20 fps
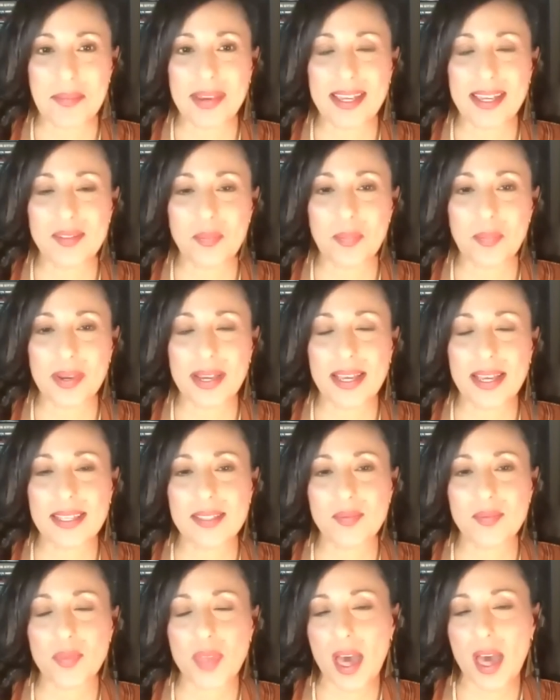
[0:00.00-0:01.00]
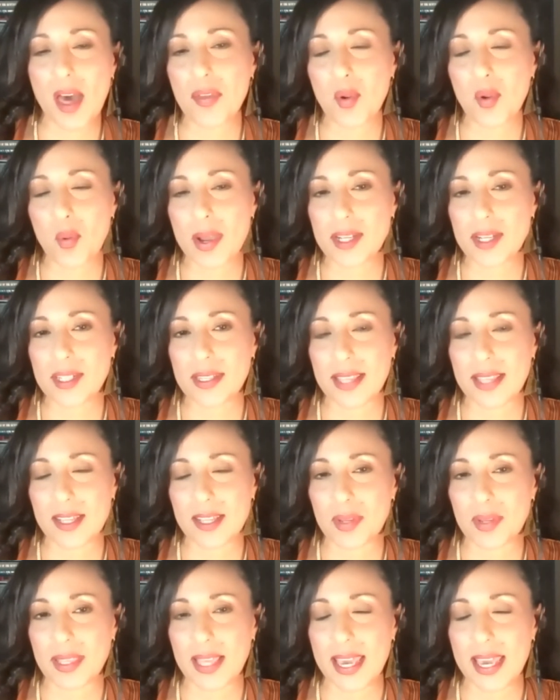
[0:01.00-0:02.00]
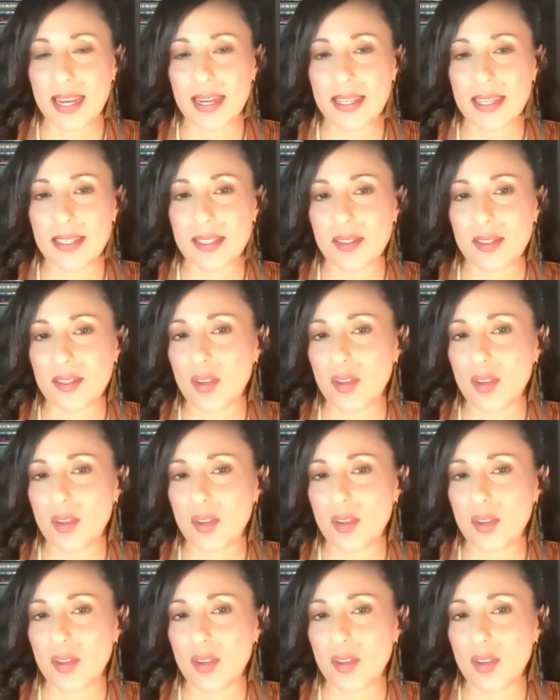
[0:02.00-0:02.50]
because the other question that's related is,